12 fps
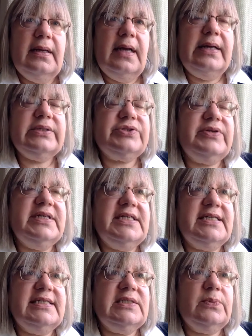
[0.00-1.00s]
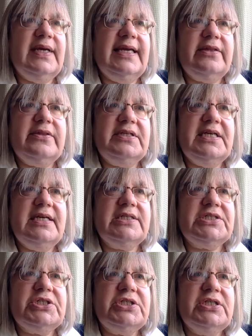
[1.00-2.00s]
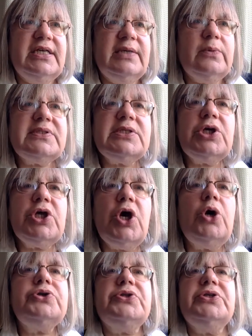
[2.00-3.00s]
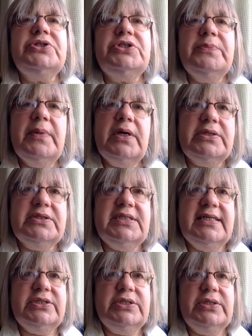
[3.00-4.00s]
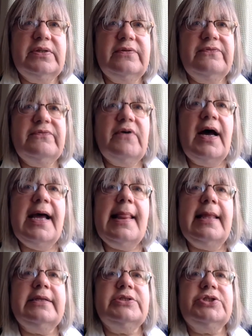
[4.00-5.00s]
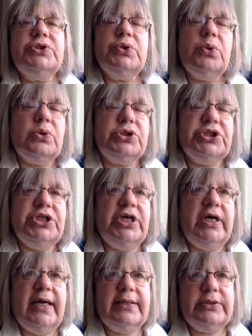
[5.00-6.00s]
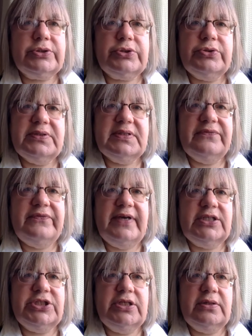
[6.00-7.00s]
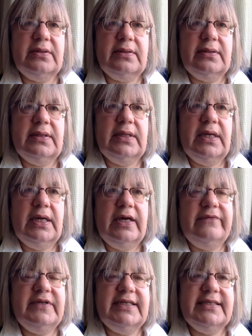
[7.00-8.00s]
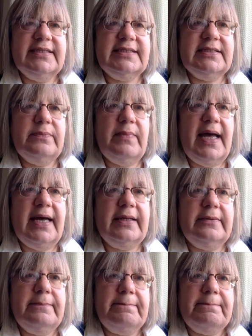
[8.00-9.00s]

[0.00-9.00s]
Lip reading: I was reading this week that it wasn't God that demanded the violent torture and crucifixion of an innocent man.